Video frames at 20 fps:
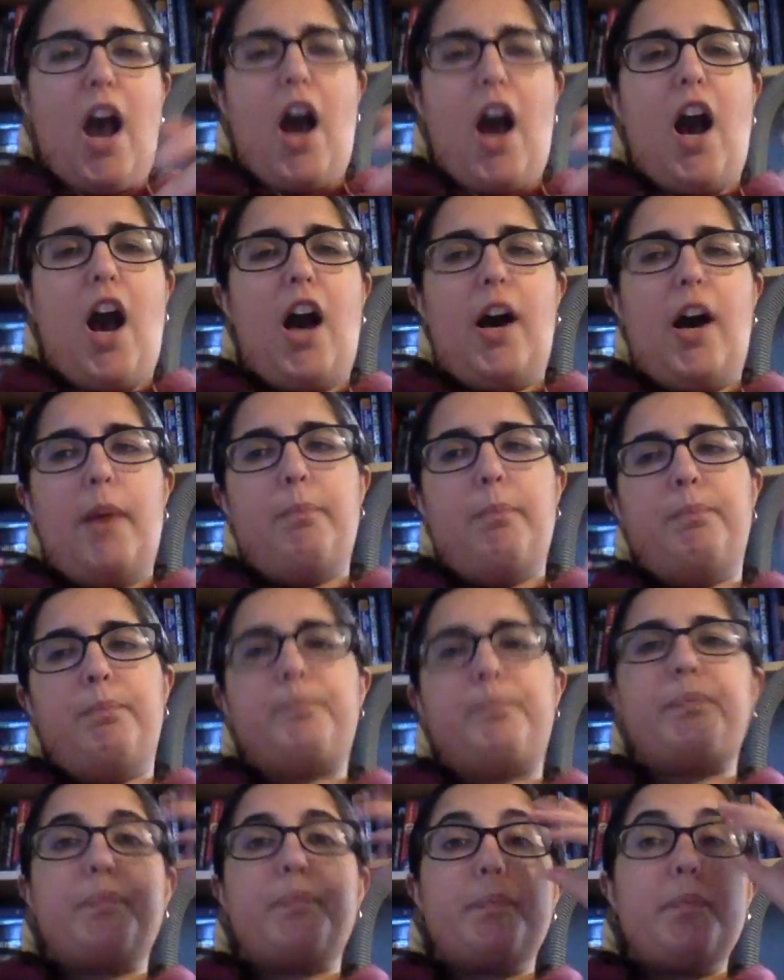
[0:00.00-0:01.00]

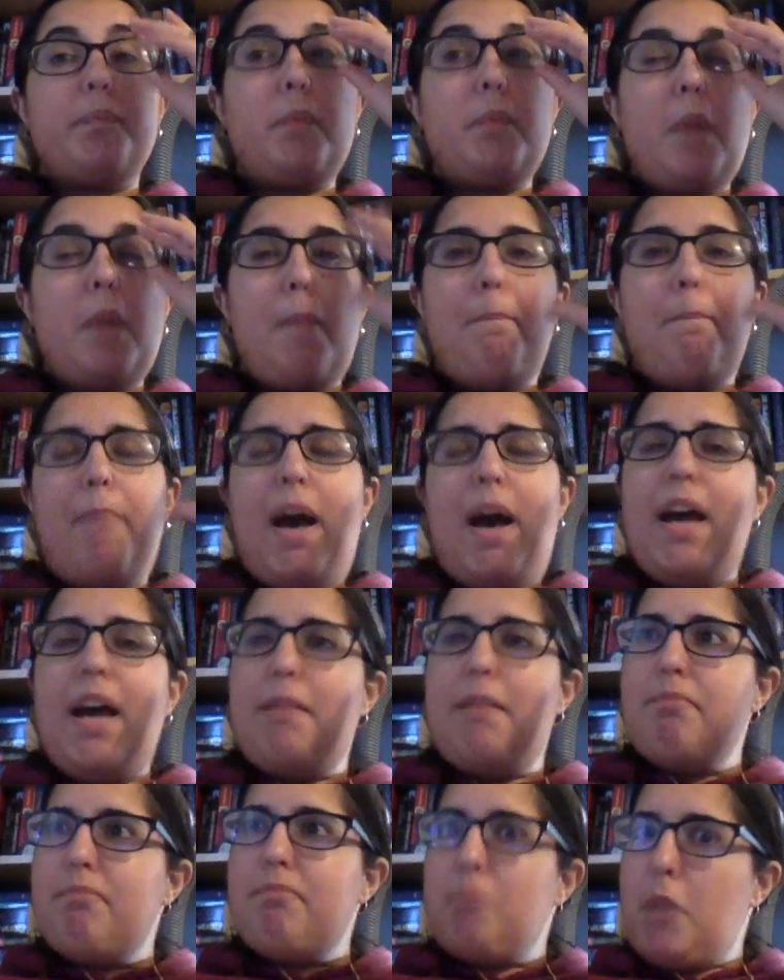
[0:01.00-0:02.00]

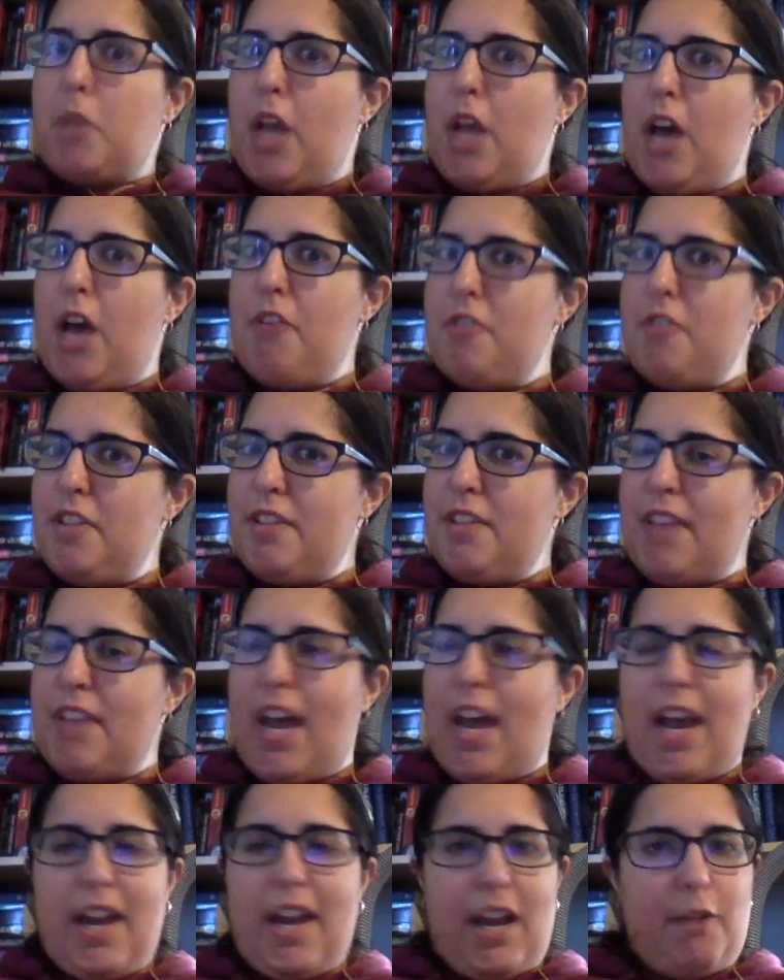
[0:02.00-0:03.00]
But other than
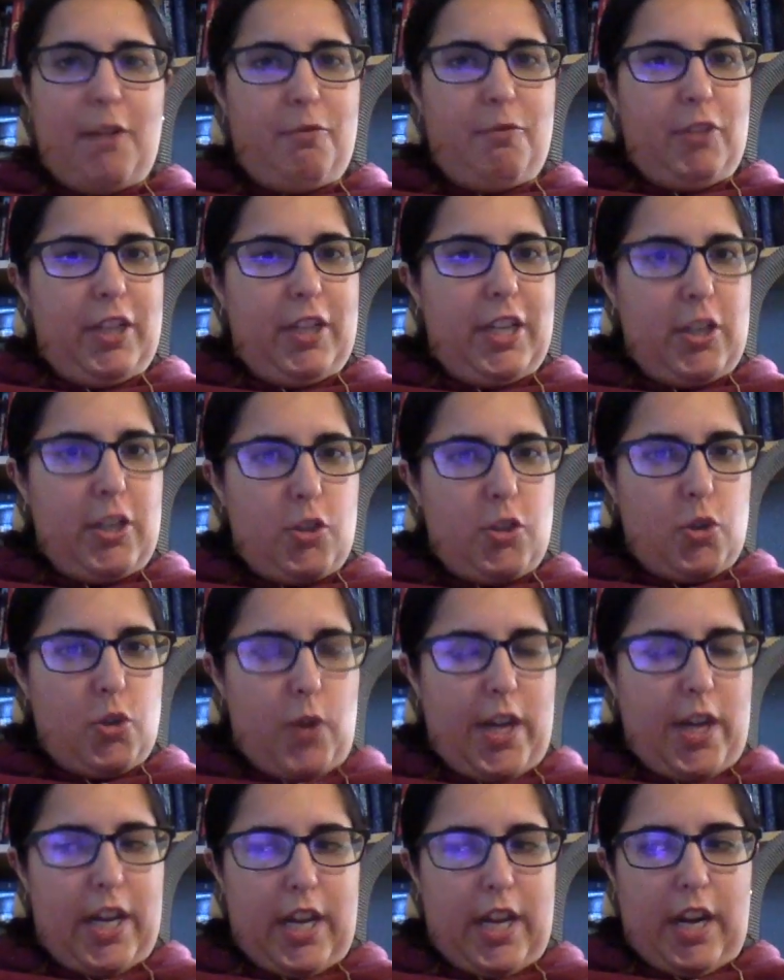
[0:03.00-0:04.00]
that, I really
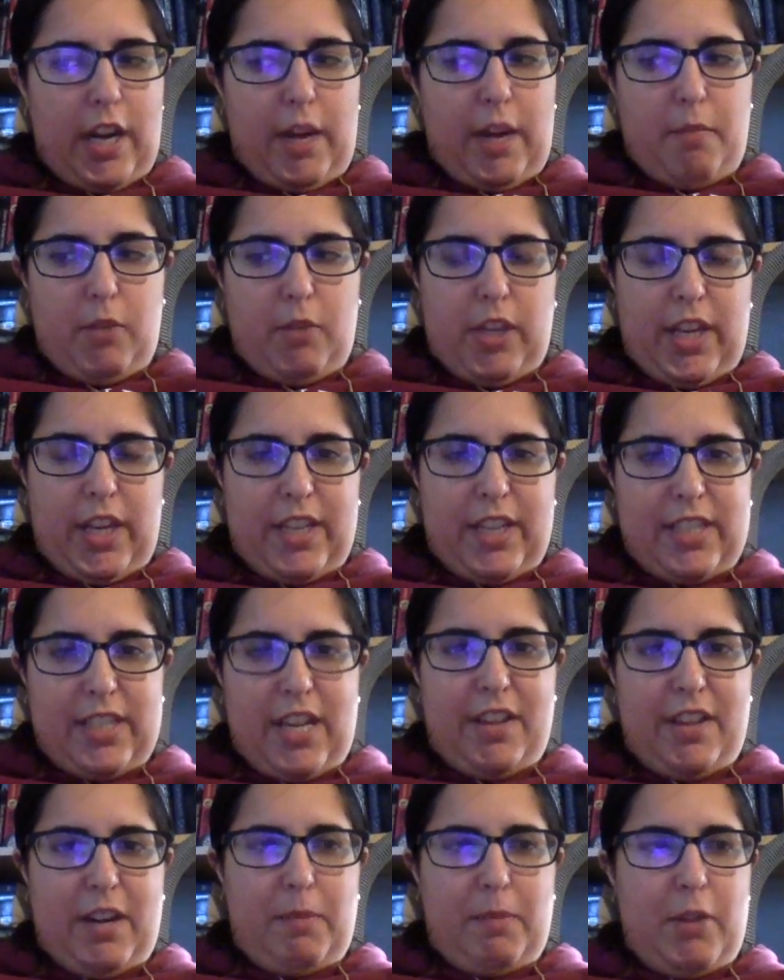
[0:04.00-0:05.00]
enjoyed it. I'm really
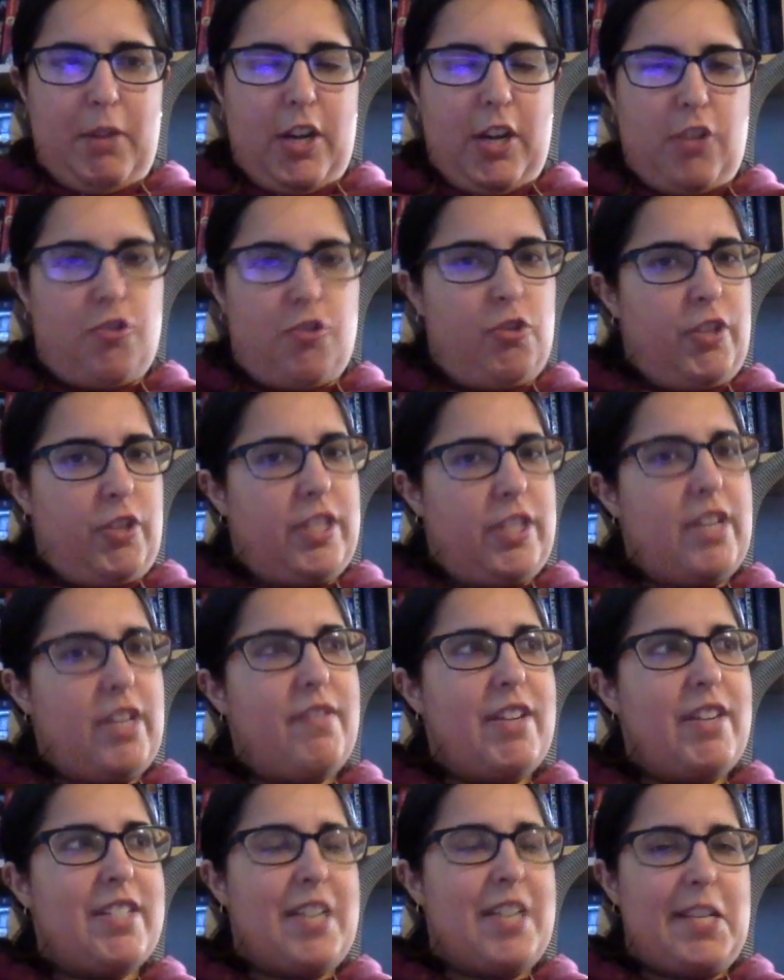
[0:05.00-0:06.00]
excited I'm reading Truly
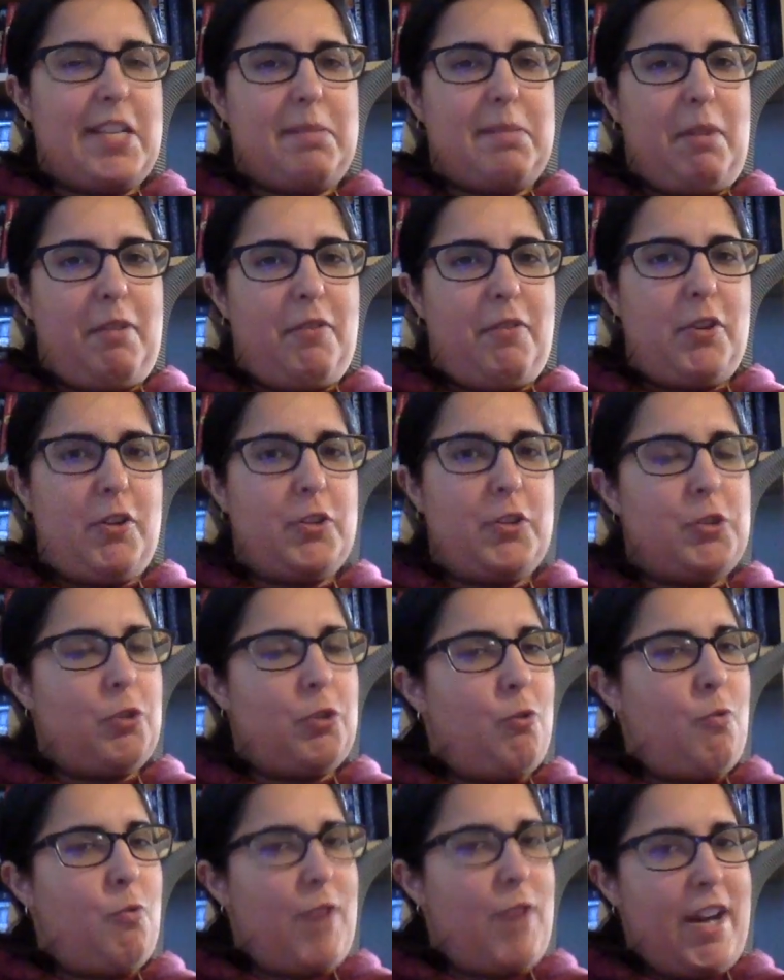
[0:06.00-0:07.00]
Devious as my first
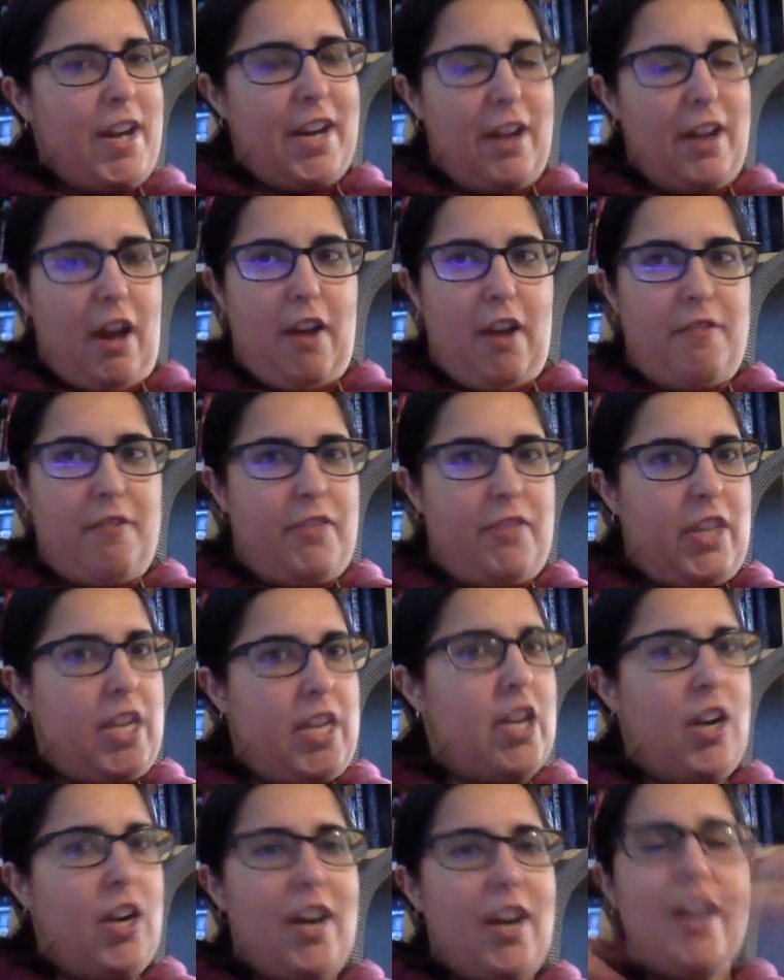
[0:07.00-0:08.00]
read of the
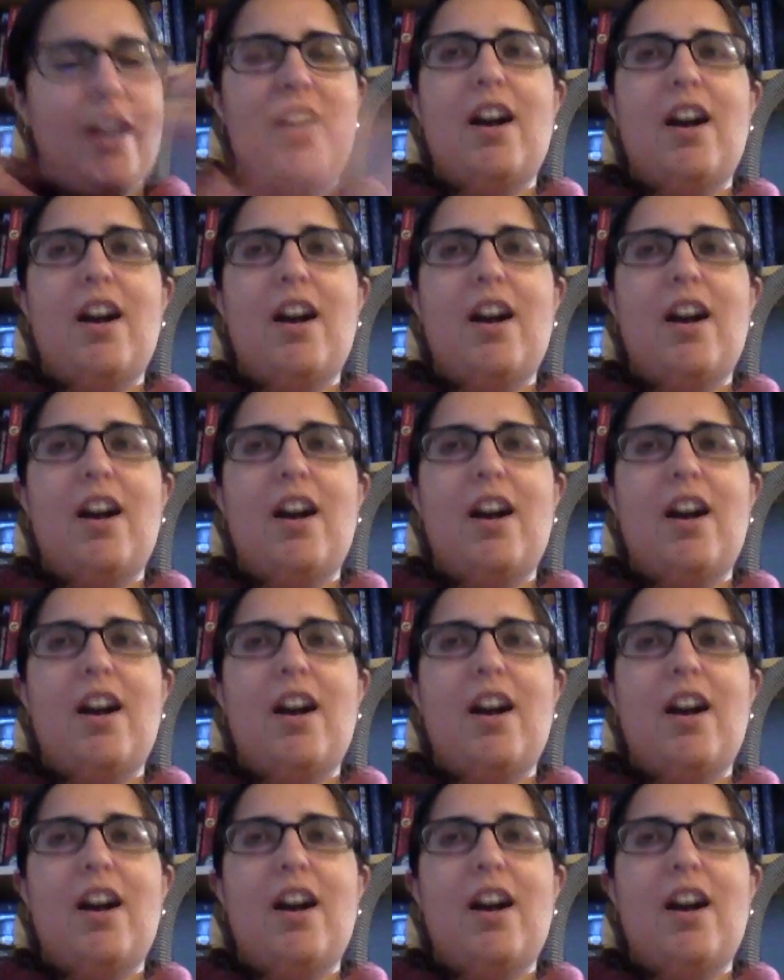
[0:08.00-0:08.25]
year.